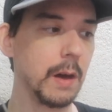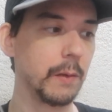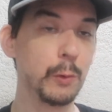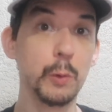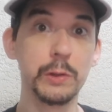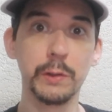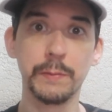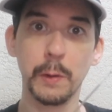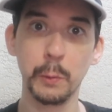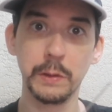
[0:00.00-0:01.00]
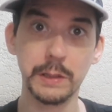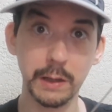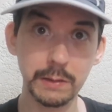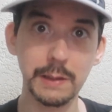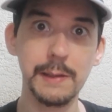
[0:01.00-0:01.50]
Of course your phone
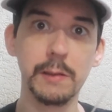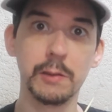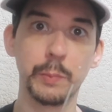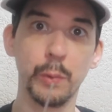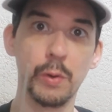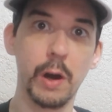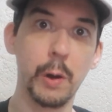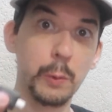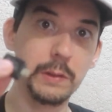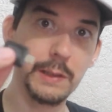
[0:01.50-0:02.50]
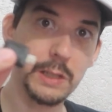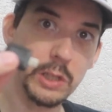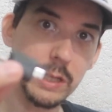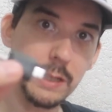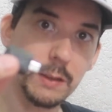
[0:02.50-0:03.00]
does need to support
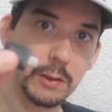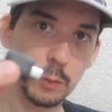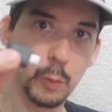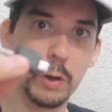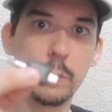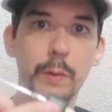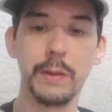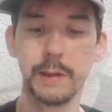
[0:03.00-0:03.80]
OTG to work with